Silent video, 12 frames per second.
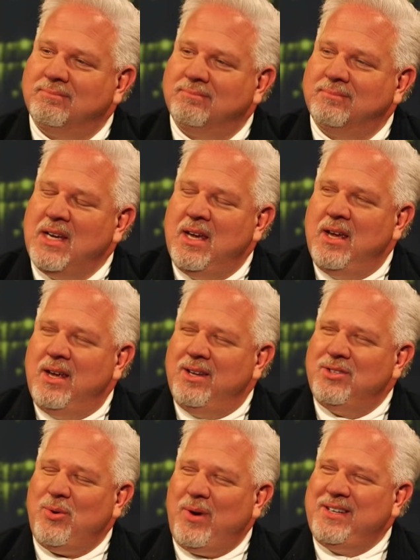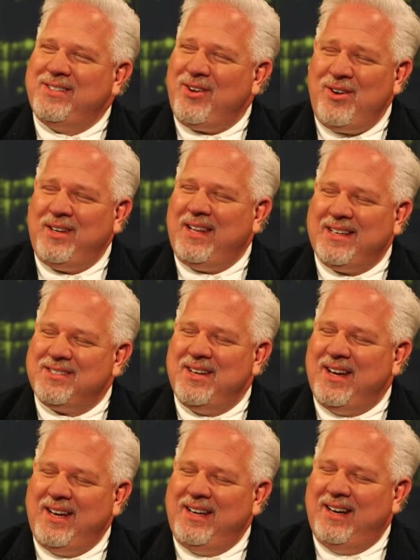this at all? So I saw it last
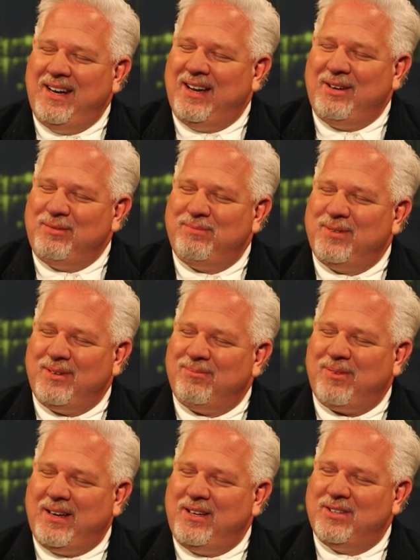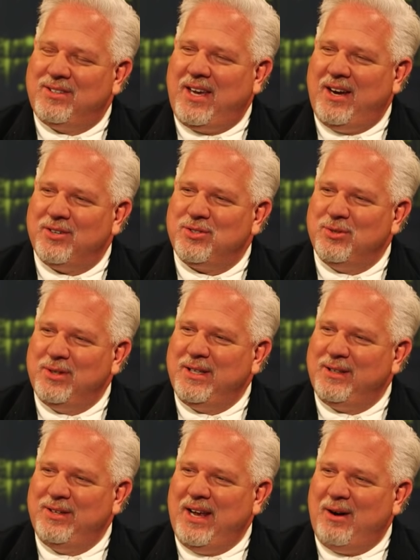night, and I care so
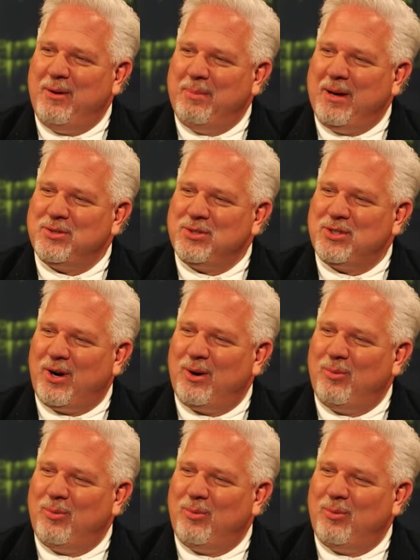little now about Star